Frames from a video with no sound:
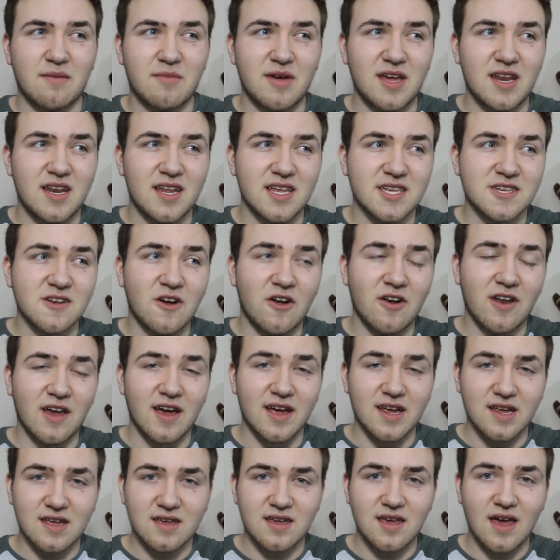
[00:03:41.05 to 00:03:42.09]
I mean, it's not
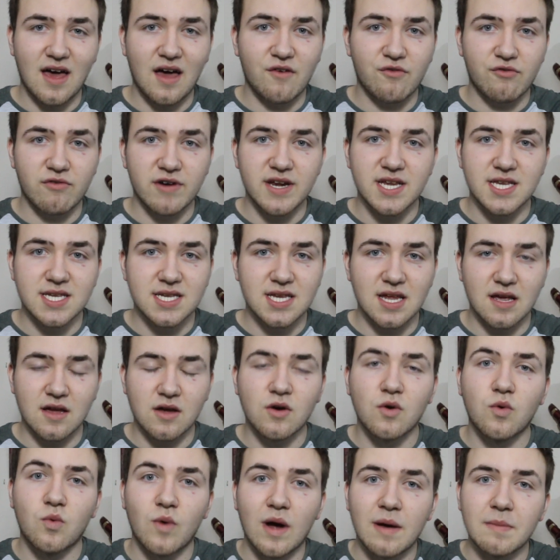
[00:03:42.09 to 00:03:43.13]
like every
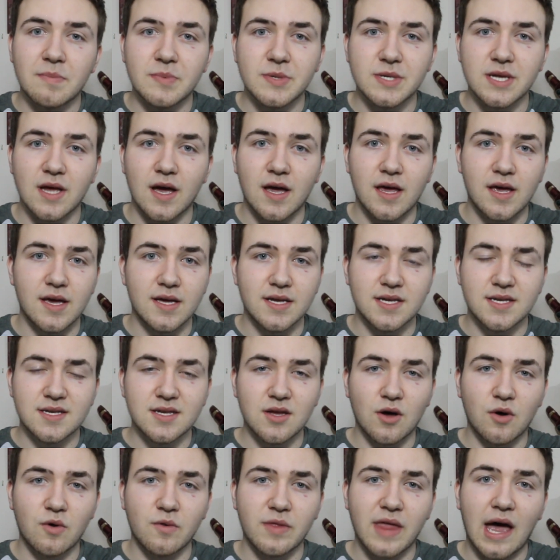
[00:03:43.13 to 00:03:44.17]
single website is
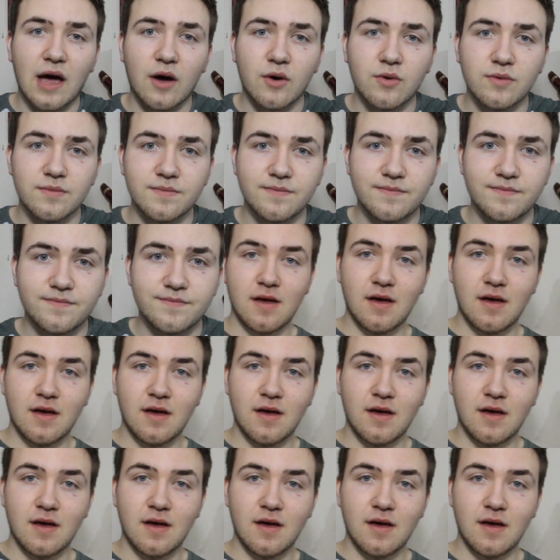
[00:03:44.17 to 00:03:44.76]
sold out.